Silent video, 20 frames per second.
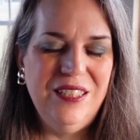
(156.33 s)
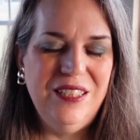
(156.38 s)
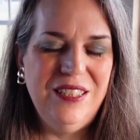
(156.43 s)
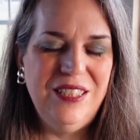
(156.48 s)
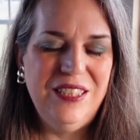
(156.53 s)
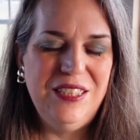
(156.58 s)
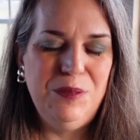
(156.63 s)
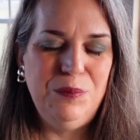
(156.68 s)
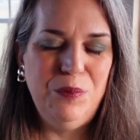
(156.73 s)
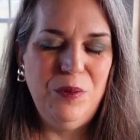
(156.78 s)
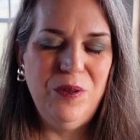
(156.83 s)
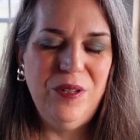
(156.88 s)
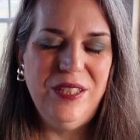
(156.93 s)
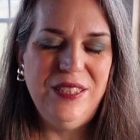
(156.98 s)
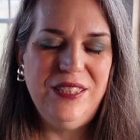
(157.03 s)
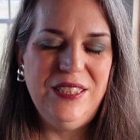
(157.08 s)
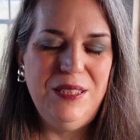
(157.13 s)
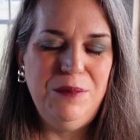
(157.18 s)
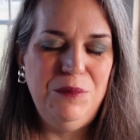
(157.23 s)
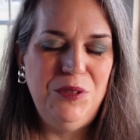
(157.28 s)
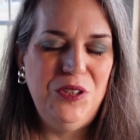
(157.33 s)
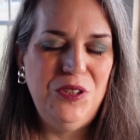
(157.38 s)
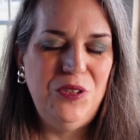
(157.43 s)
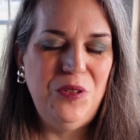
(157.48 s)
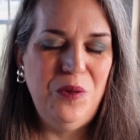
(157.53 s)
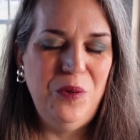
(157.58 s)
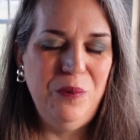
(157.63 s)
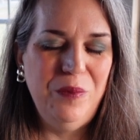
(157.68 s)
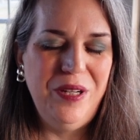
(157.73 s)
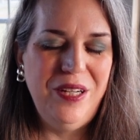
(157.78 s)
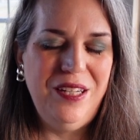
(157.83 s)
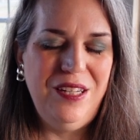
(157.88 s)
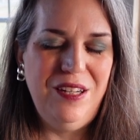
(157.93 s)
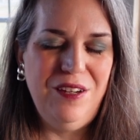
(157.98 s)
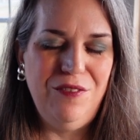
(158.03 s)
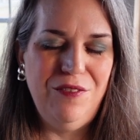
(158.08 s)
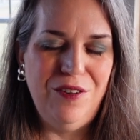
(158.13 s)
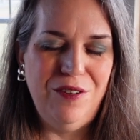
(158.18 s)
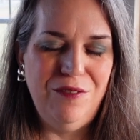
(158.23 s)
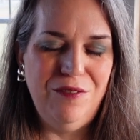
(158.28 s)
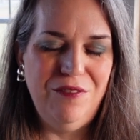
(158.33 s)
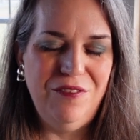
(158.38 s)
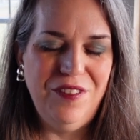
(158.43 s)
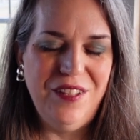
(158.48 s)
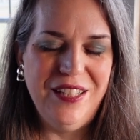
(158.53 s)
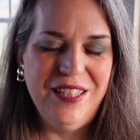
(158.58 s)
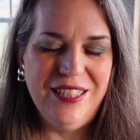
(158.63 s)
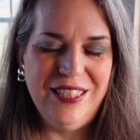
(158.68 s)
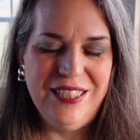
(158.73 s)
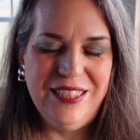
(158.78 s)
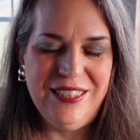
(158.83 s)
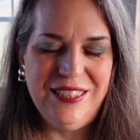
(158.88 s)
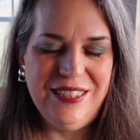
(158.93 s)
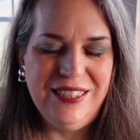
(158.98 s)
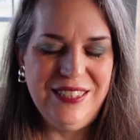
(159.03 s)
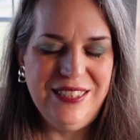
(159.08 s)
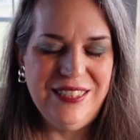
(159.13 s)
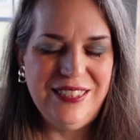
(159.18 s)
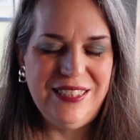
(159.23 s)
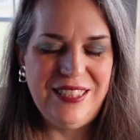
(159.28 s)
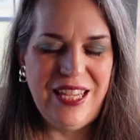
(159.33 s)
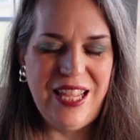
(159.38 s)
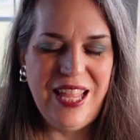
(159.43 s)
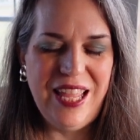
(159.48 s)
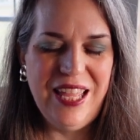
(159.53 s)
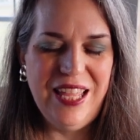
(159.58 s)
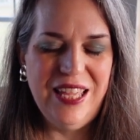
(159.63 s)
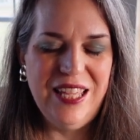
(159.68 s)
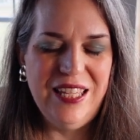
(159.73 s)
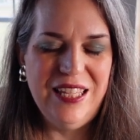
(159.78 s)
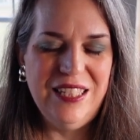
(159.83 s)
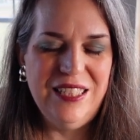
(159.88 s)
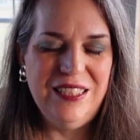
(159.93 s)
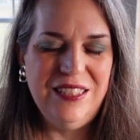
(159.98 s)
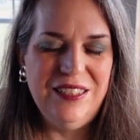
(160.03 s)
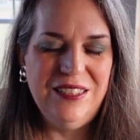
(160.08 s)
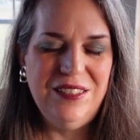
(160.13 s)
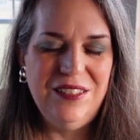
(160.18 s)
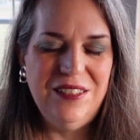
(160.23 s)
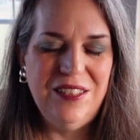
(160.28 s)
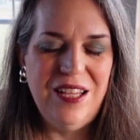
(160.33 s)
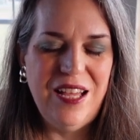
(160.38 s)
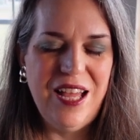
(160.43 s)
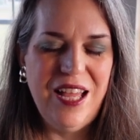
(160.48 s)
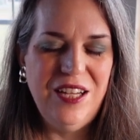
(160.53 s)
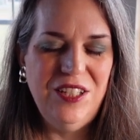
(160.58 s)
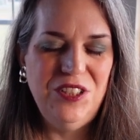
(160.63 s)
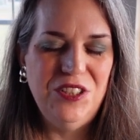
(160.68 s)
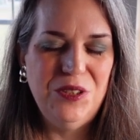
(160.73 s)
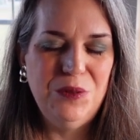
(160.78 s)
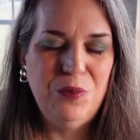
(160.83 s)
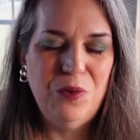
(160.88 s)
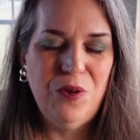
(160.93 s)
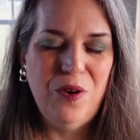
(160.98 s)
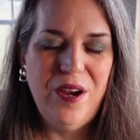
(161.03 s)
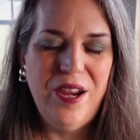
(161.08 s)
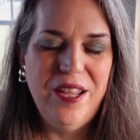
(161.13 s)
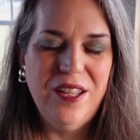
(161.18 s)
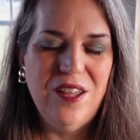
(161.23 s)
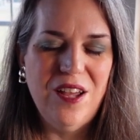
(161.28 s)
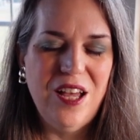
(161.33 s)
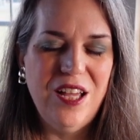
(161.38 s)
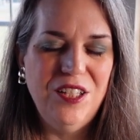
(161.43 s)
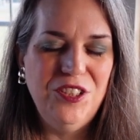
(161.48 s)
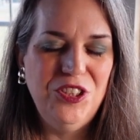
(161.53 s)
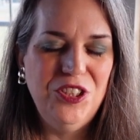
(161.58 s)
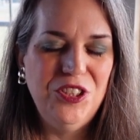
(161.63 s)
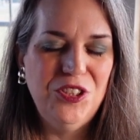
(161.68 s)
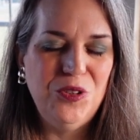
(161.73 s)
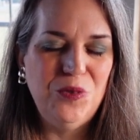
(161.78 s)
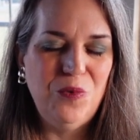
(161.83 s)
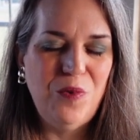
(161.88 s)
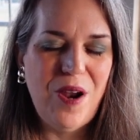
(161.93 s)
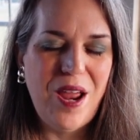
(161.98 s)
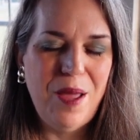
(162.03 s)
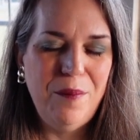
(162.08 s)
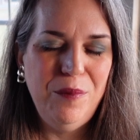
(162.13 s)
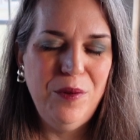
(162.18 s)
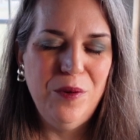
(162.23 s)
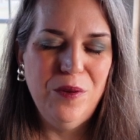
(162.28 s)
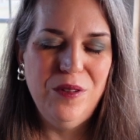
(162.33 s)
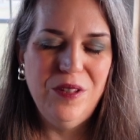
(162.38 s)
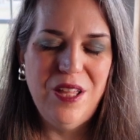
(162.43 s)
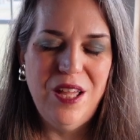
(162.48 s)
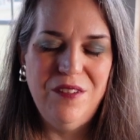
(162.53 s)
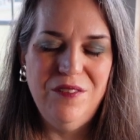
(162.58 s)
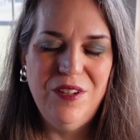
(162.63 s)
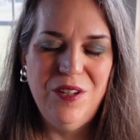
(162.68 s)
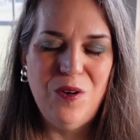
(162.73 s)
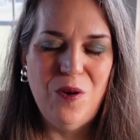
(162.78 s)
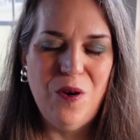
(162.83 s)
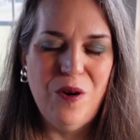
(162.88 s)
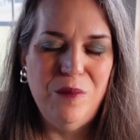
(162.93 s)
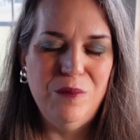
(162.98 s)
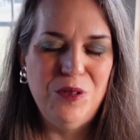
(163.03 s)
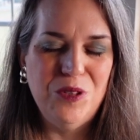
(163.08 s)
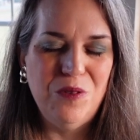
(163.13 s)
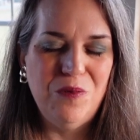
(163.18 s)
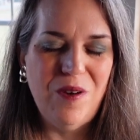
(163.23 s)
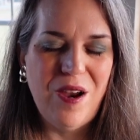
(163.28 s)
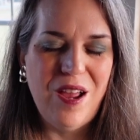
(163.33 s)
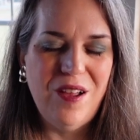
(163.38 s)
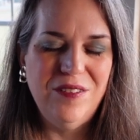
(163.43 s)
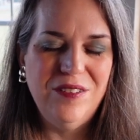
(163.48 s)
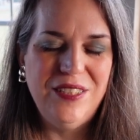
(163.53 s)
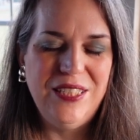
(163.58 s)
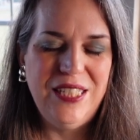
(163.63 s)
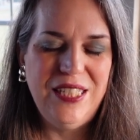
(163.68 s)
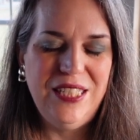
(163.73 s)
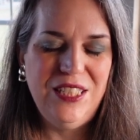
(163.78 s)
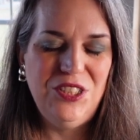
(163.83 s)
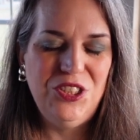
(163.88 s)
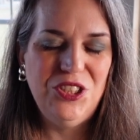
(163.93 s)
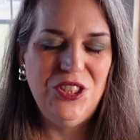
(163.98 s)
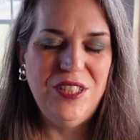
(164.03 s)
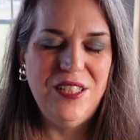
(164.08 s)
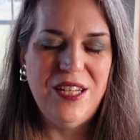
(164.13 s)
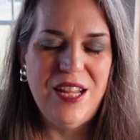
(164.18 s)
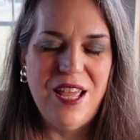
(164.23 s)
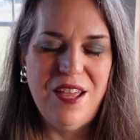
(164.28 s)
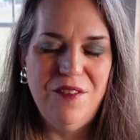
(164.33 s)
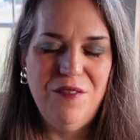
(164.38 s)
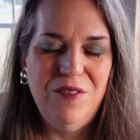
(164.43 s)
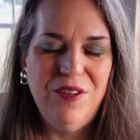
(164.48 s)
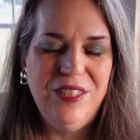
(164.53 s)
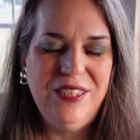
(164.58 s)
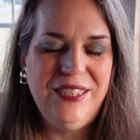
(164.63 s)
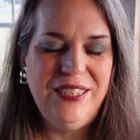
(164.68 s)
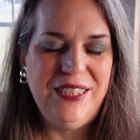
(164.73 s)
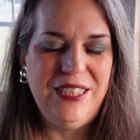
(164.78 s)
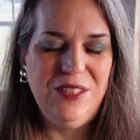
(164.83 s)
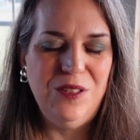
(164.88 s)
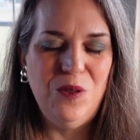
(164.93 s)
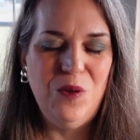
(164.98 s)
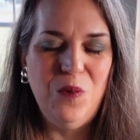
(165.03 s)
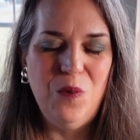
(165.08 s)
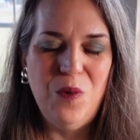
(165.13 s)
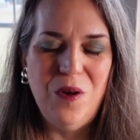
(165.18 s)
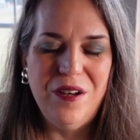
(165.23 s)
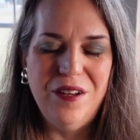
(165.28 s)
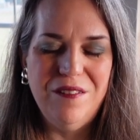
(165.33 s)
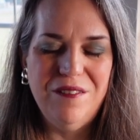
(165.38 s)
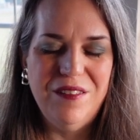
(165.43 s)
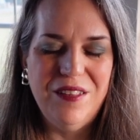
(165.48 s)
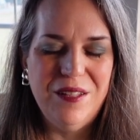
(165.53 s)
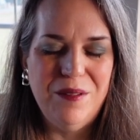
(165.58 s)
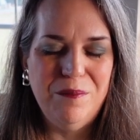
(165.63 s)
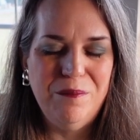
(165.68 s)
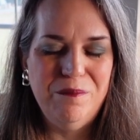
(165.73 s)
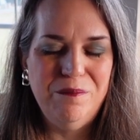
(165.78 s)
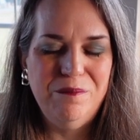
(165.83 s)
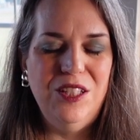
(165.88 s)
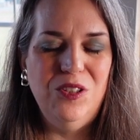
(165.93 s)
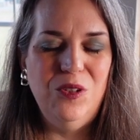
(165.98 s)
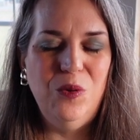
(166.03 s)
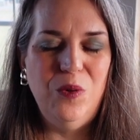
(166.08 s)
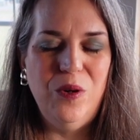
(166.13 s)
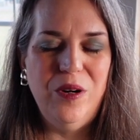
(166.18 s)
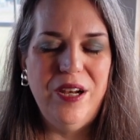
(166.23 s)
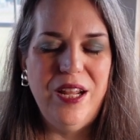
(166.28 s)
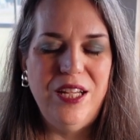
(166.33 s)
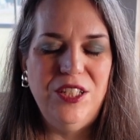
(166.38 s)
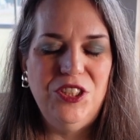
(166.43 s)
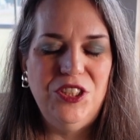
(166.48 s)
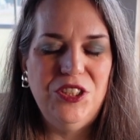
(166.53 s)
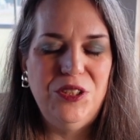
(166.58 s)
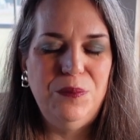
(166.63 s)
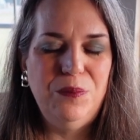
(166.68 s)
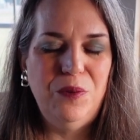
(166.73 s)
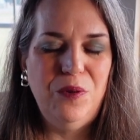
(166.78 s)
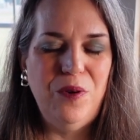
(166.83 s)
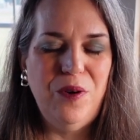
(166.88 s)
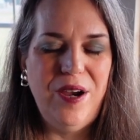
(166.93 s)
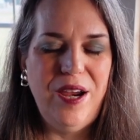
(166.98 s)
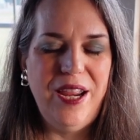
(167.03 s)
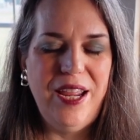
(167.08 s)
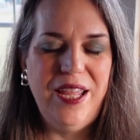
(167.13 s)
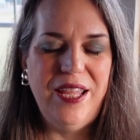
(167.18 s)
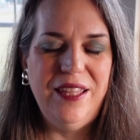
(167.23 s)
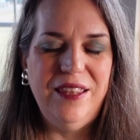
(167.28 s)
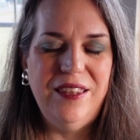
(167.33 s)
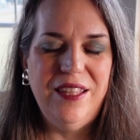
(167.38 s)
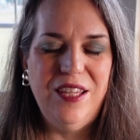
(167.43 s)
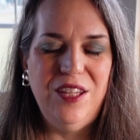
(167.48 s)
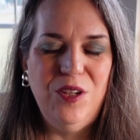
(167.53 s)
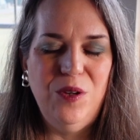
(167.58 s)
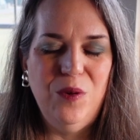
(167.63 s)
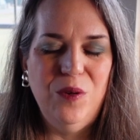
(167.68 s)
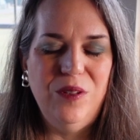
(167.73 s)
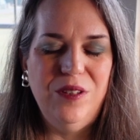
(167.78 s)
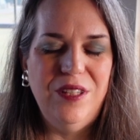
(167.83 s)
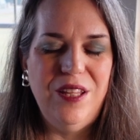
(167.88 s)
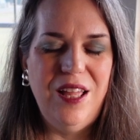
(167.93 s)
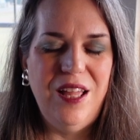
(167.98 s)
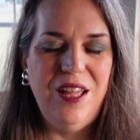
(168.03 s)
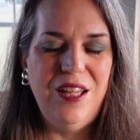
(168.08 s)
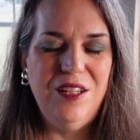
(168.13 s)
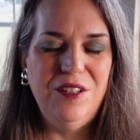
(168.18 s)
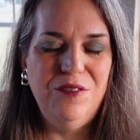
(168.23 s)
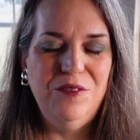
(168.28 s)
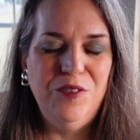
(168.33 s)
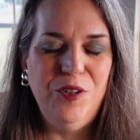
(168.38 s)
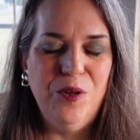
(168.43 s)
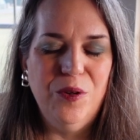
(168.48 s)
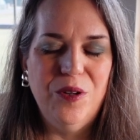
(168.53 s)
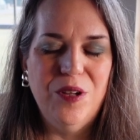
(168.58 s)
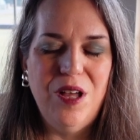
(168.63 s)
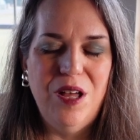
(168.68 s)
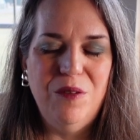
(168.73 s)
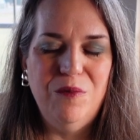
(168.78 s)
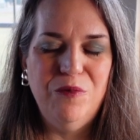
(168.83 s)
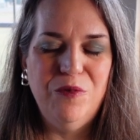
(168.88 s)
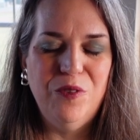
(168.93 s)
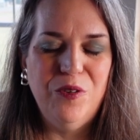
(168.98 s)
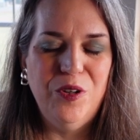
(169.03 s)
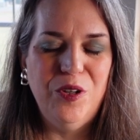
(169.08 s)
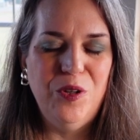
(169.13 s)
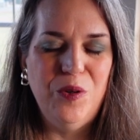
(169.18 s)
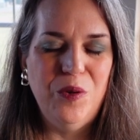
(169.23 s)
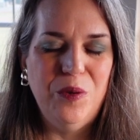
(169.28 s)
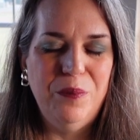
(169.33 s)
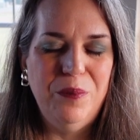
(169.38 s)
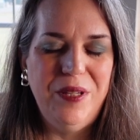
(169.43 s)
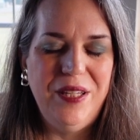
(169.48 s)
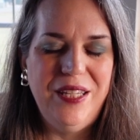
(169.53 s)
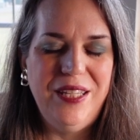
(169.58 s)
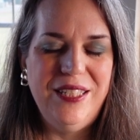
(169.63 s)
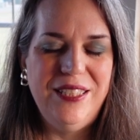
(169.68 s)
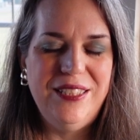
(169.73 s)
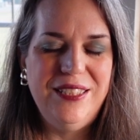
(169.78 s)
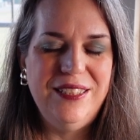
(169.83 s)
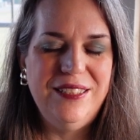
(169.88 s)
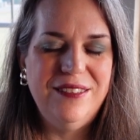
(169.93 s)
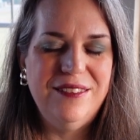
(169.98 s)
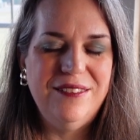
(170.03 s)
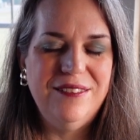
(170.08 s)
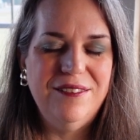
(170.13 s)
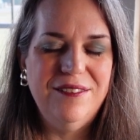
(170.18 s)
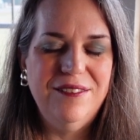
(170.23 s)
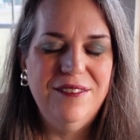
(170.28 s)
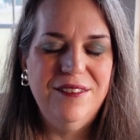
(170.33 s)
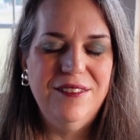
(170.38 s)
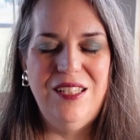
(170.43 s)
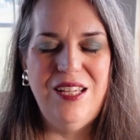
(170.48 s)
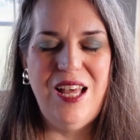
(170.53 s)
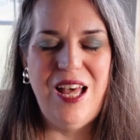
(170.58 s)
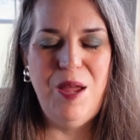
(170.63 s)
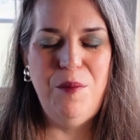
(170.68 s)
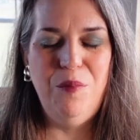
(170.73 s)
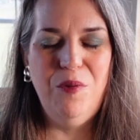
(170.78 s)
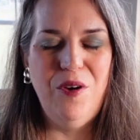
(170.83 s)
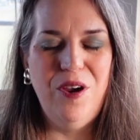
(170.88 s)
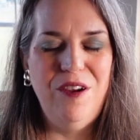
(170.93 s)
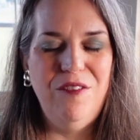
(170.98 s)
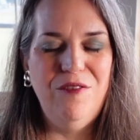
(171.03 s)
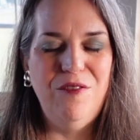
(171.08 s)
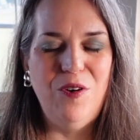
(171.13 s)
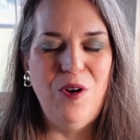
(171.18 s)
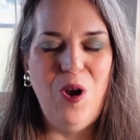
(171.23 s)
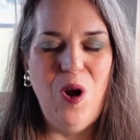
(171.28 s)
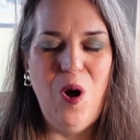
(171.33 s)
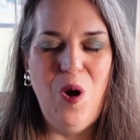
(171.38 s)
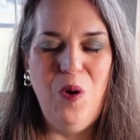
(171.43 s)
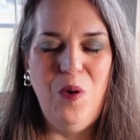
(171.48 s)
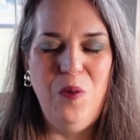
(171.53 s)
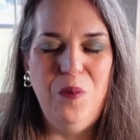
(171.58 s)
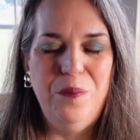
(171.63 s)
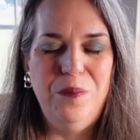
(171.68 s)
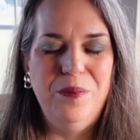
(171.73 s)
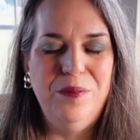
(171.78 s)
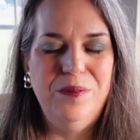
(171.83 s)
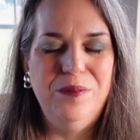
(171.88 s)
This brings up so many different feelings, and I just pray, God, just wrap your loving arms around each and every single one of them. Lord, I just pray that your love, your comfort, your peace, I pray for hope